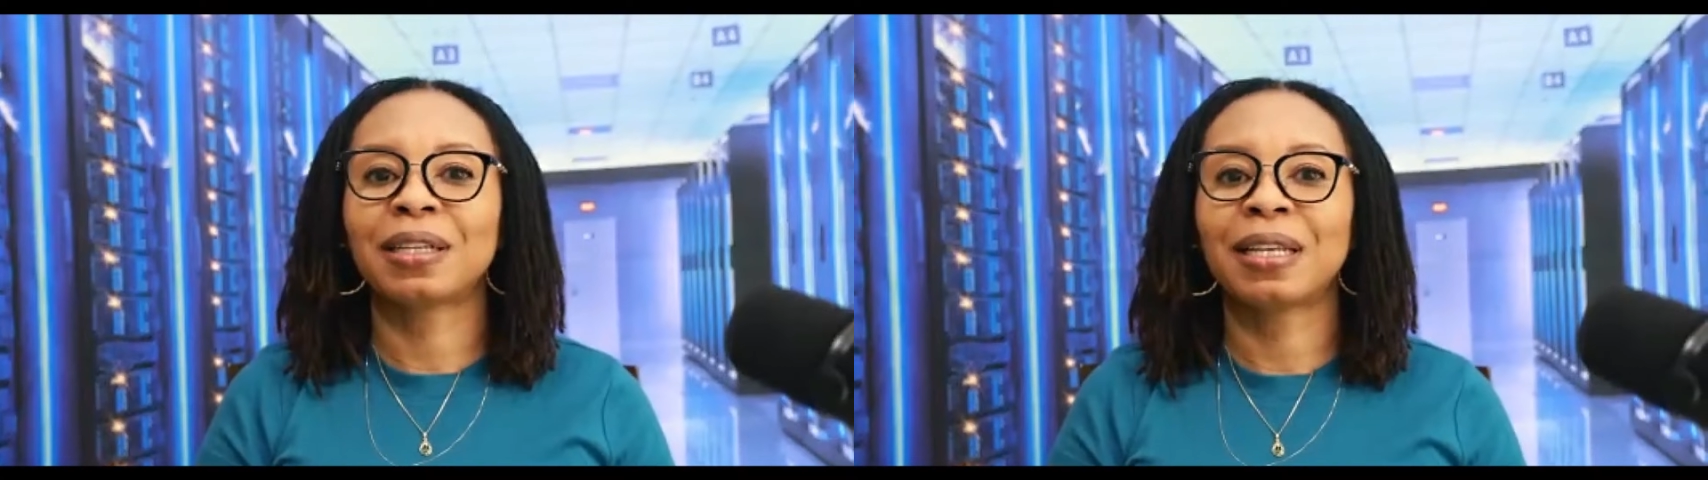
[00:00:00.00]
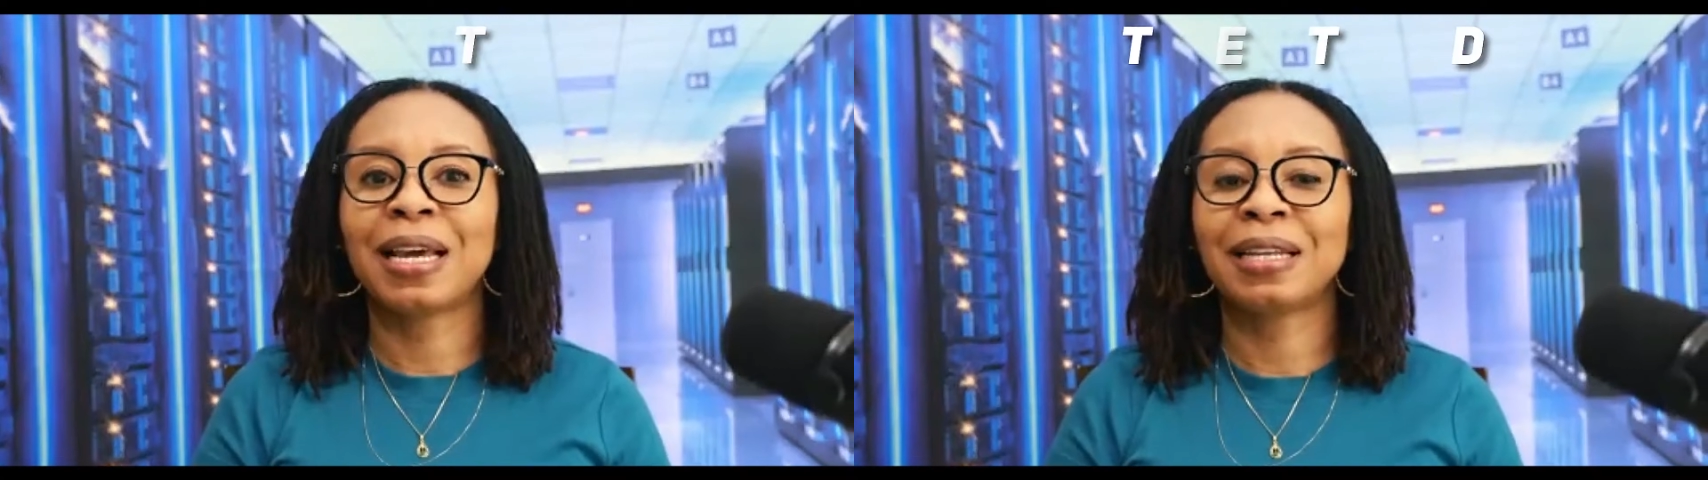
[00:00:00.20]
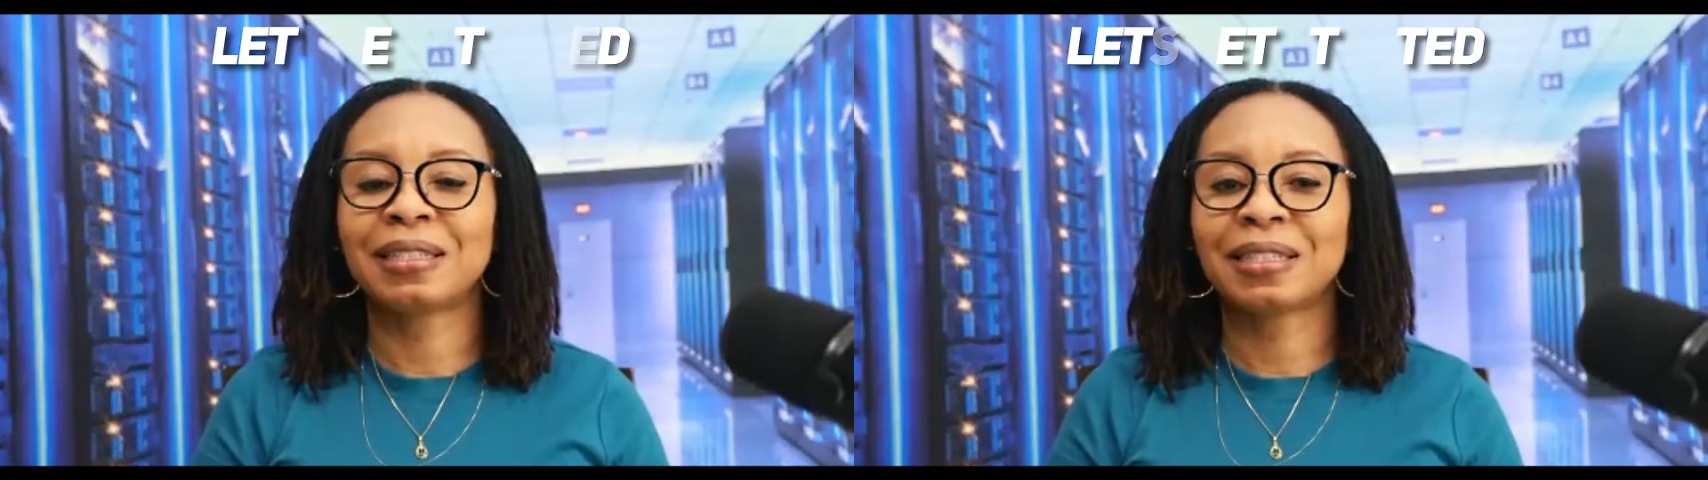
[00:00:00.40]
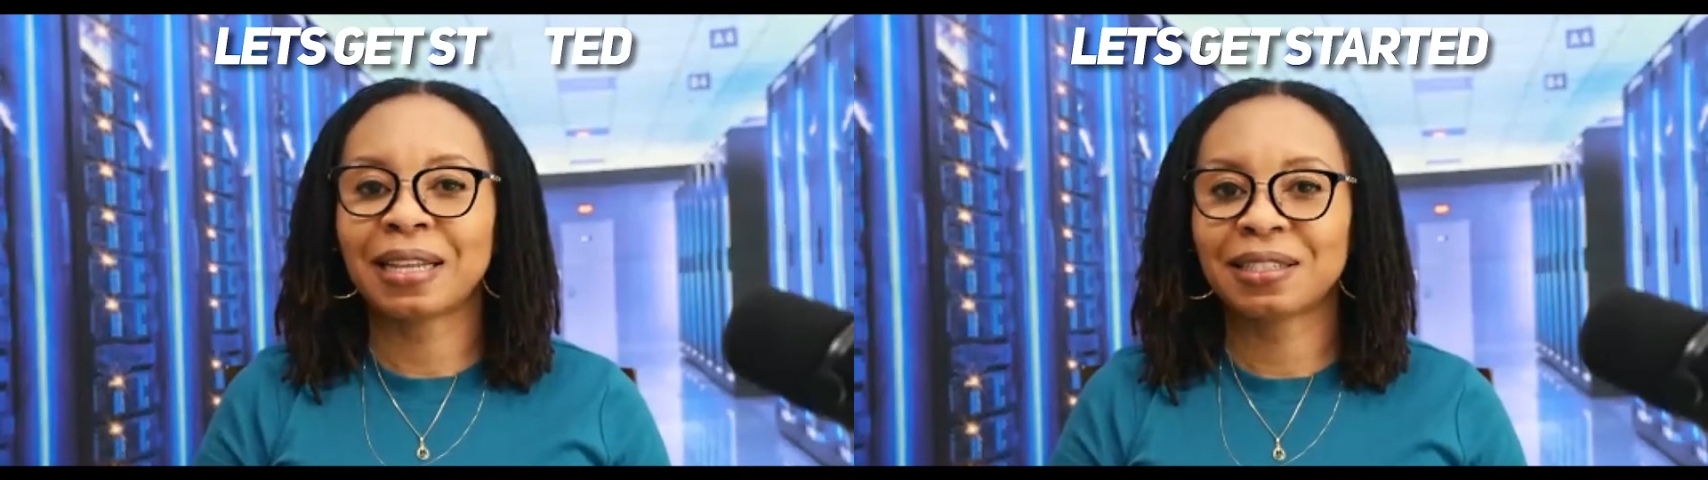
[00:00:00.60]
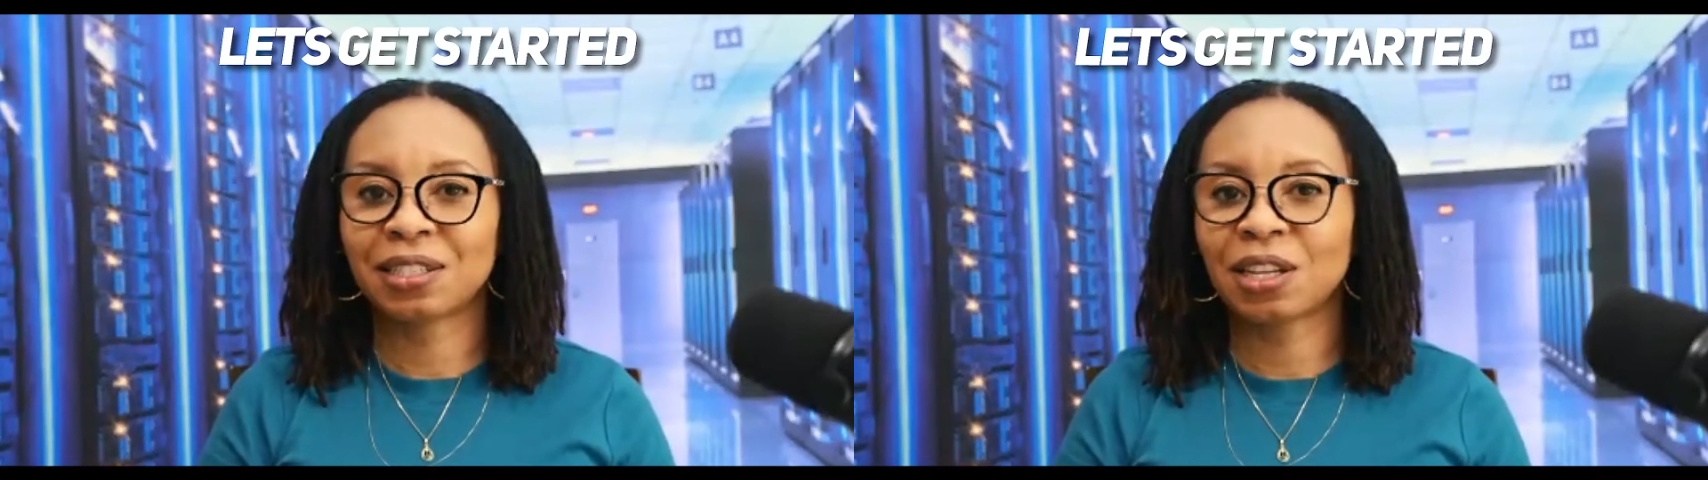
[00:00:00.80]
let's
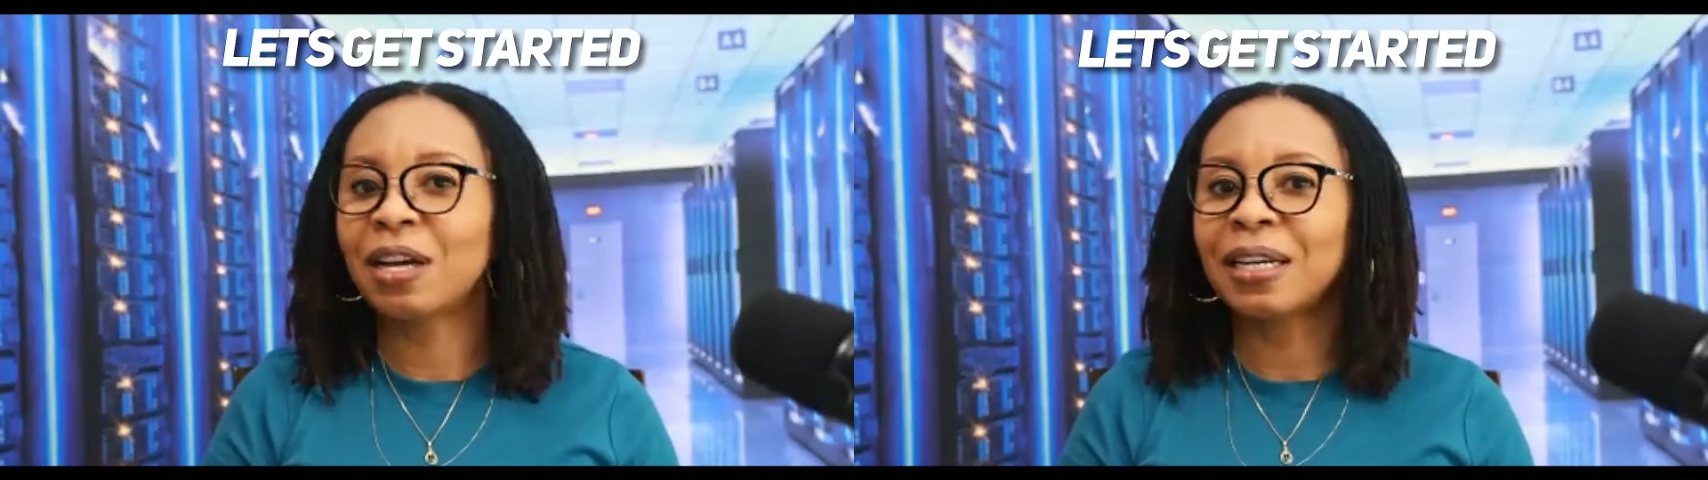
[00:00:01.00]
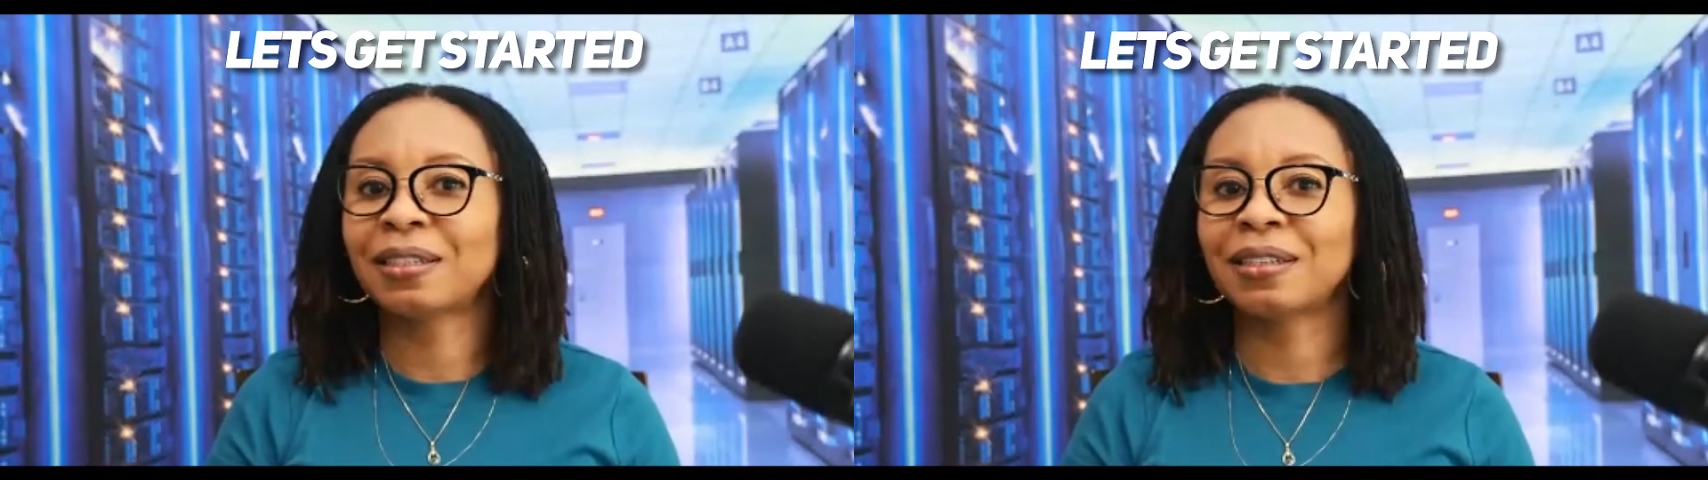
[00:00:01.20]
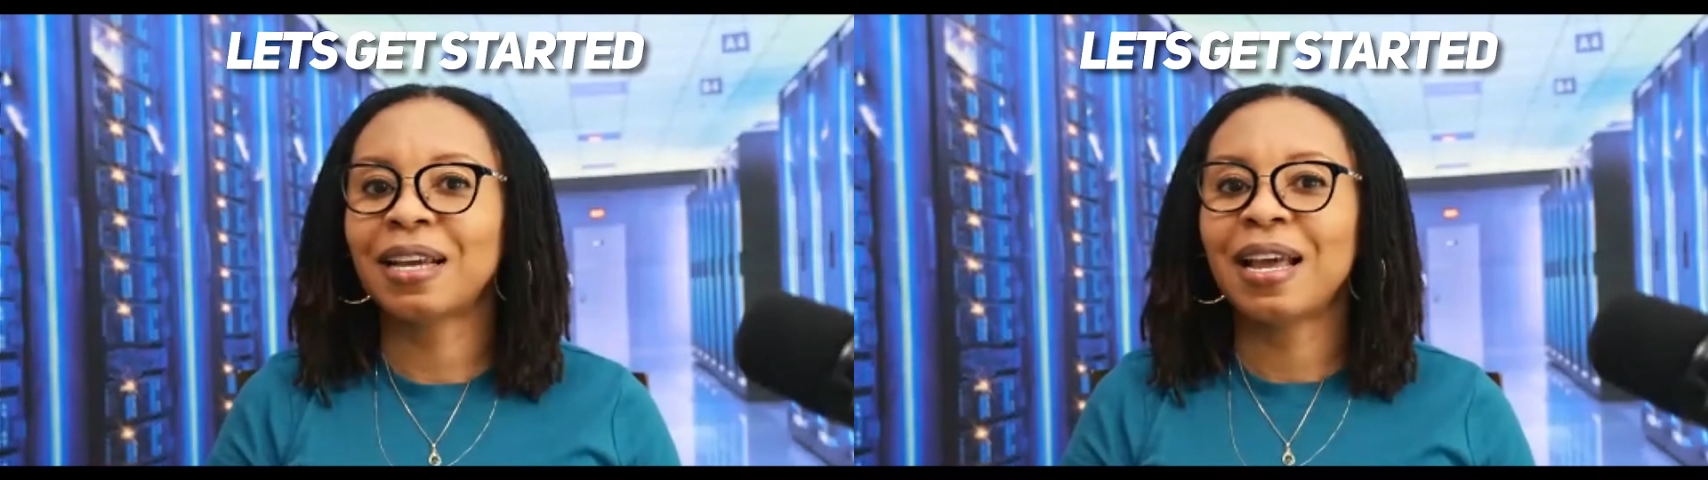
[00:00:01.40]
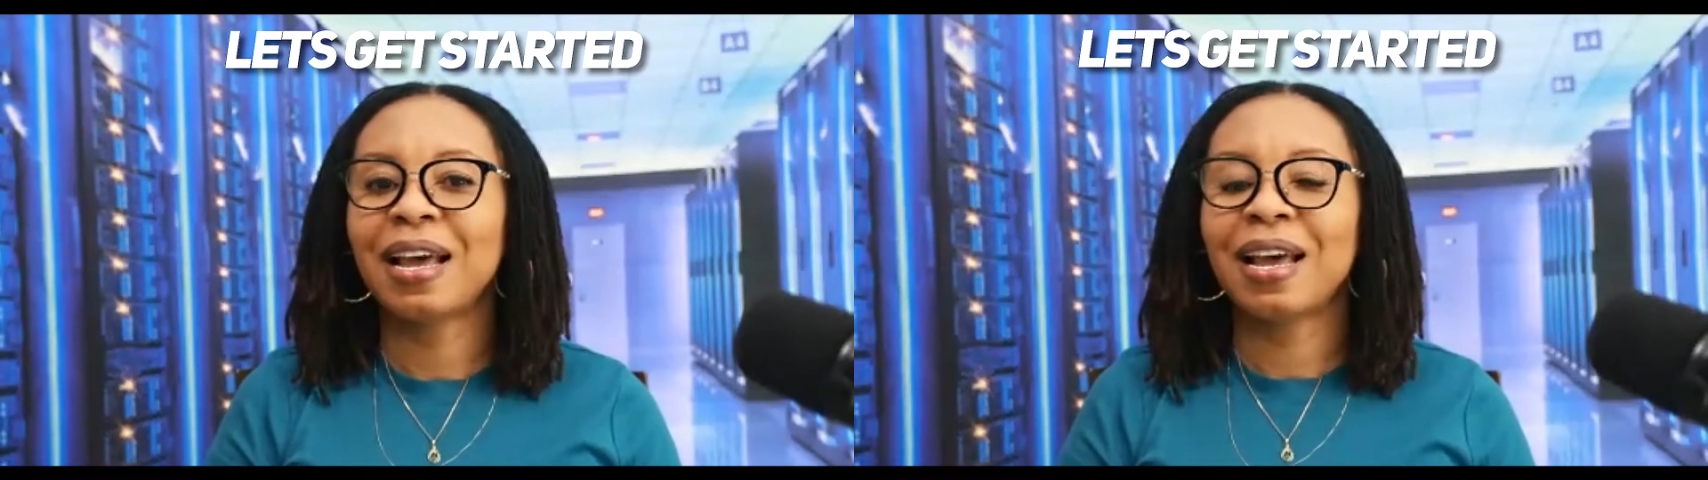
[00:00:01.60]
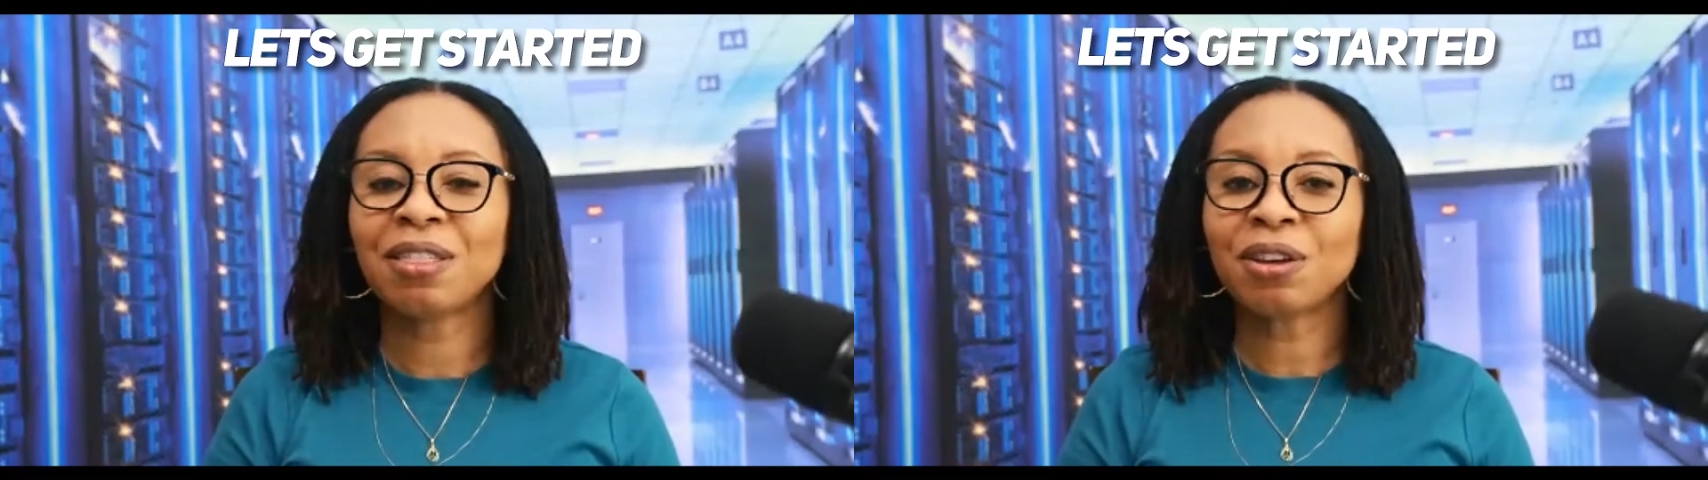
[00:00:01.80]
get started.
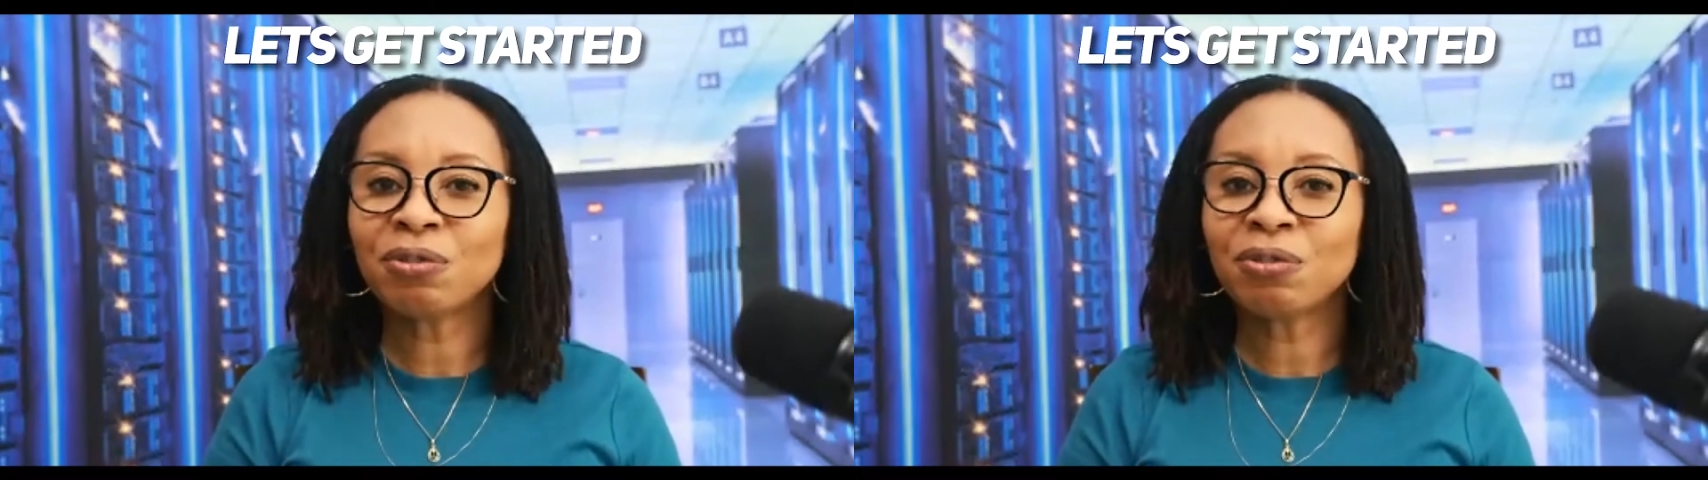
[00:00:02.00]
Ethical